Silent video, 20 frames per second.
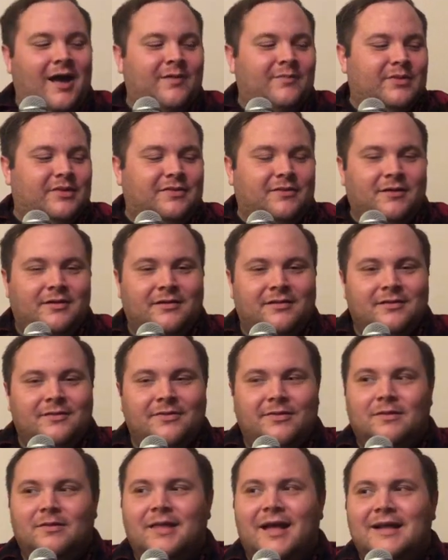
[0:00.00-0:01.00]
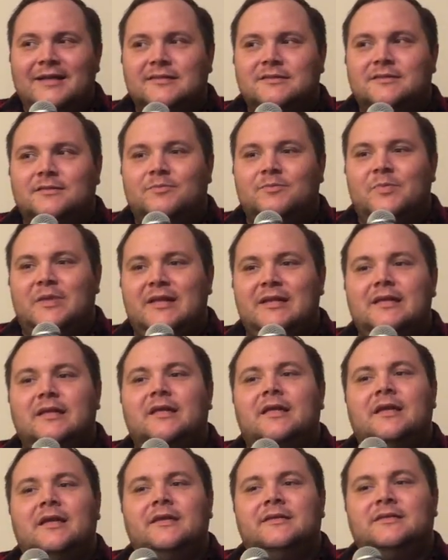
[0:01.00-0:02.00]
But the last big
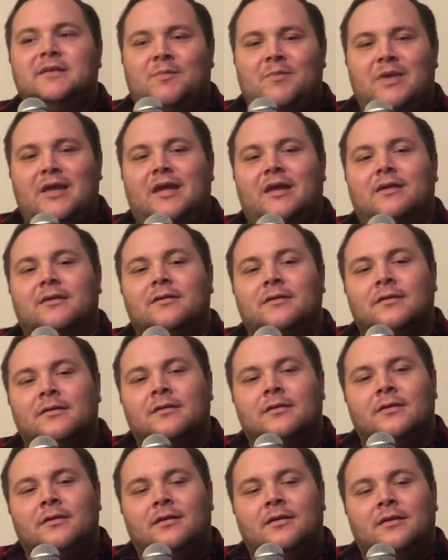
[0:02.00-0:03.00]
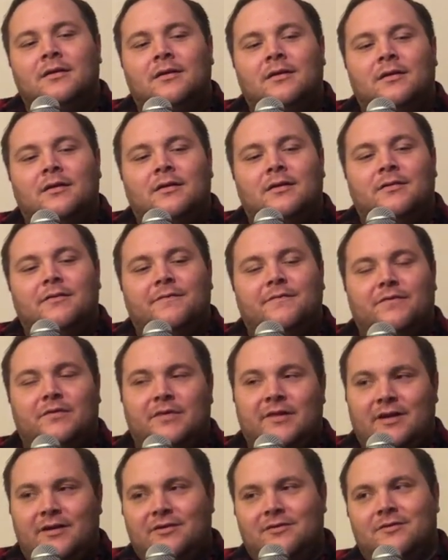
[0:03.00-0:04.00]
key to me for
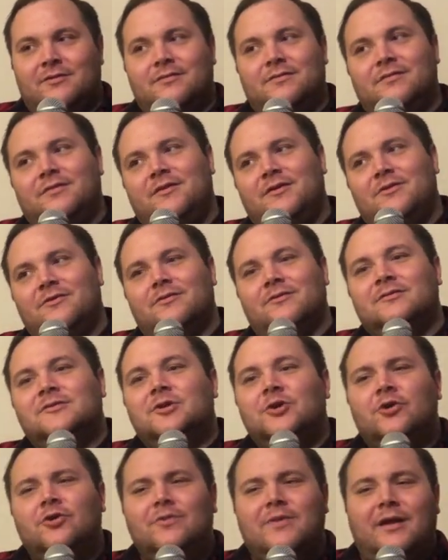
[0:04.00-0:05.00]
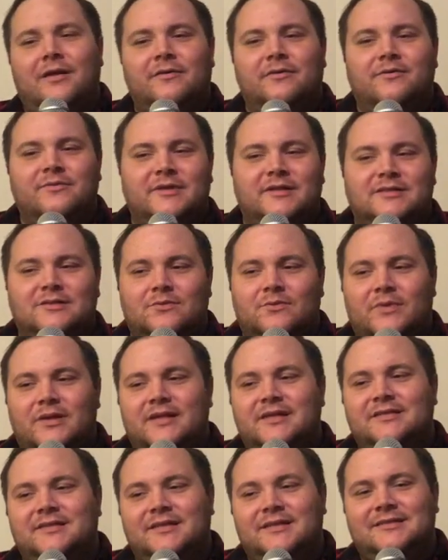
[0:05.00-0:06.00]
their turnaround in recent
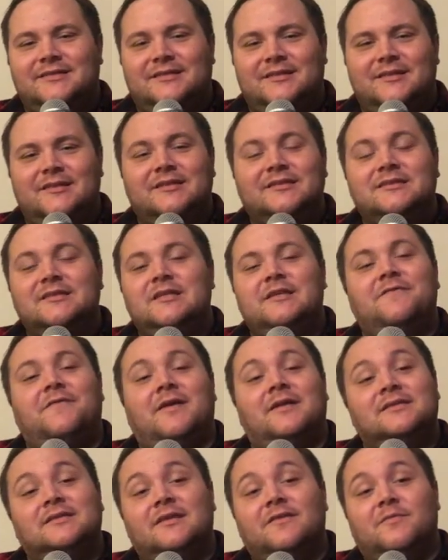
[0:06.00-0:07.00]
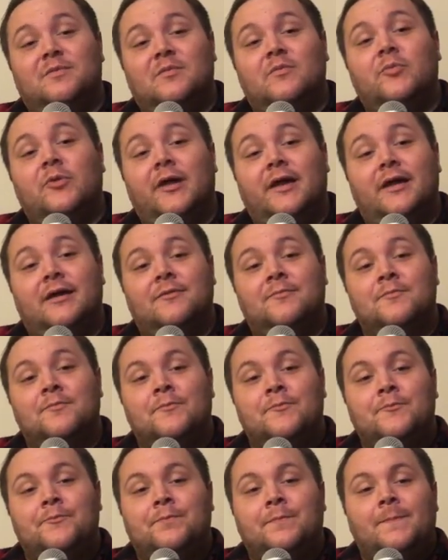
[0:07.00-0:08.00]
weeks is this defense they've been playing.
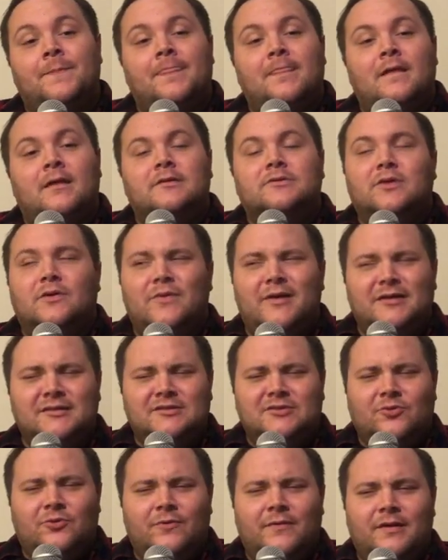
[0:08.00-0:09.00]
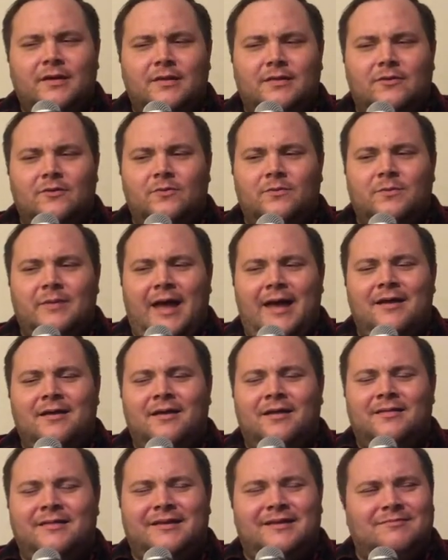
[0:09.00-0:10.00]
So I read a story a little bit,
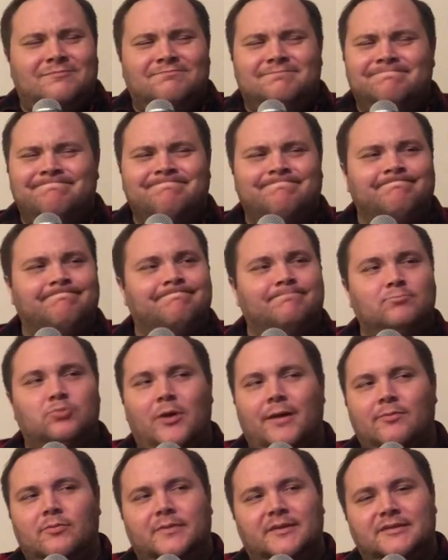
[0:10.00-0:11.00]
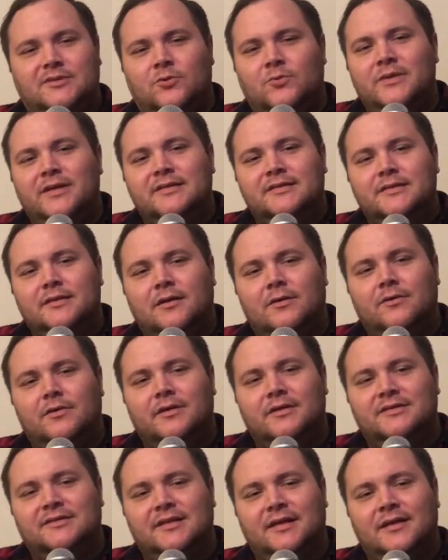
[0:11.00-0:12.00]
like probably 2 weeks ago,
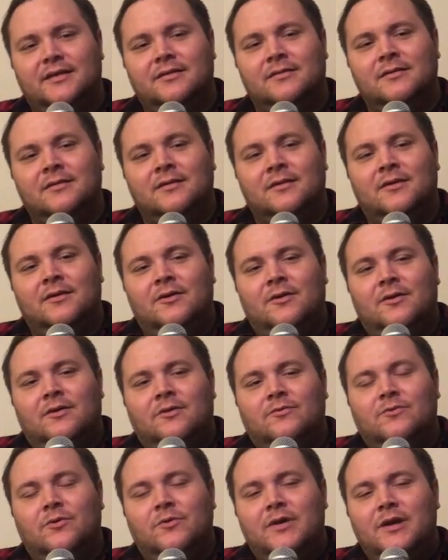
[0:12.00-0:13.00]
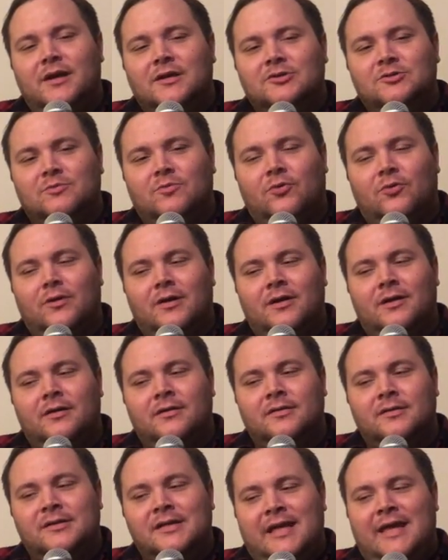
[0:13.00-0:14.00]
that said Rui
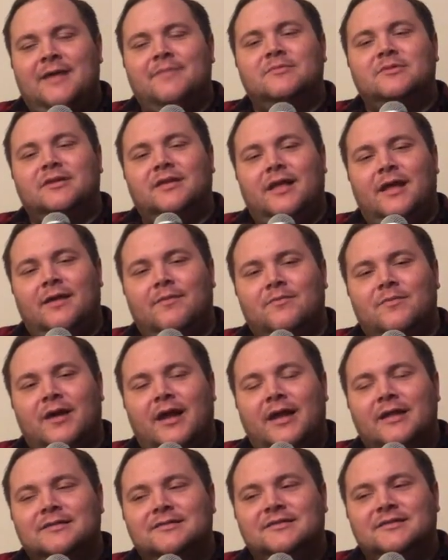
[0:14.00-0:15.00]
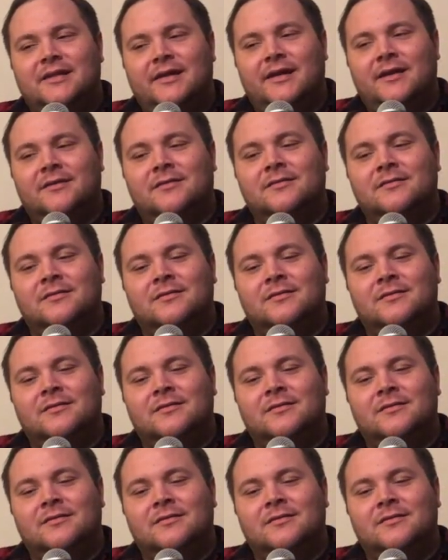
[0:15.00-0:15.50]
Hachimura came to them and said,